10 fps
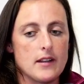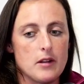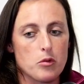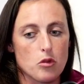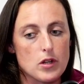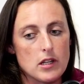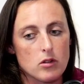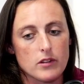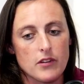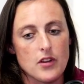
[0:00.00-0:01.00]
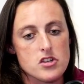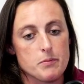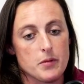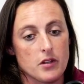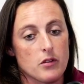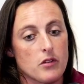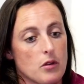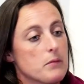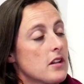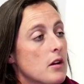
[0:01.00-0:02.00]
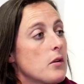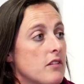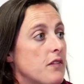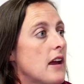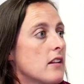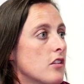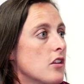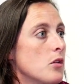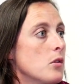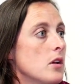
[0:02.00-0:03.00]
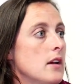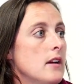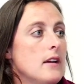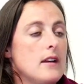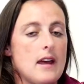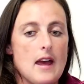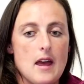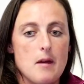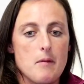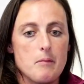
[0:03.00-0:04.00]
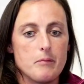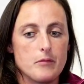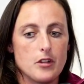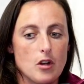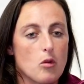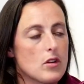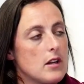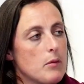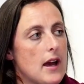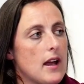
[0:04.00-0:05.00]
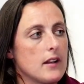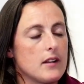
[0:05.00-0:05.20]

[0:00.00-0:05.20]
And it was a really good decision, because it's something that we'd failed to do, um, you know, really well.